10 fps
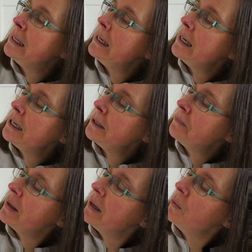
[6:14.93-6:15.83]

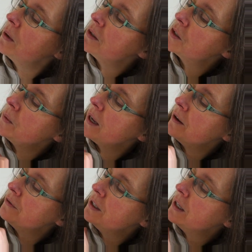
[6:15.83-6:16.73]
What else do we
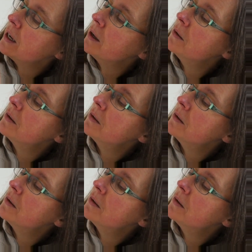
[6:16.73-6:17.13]
have here?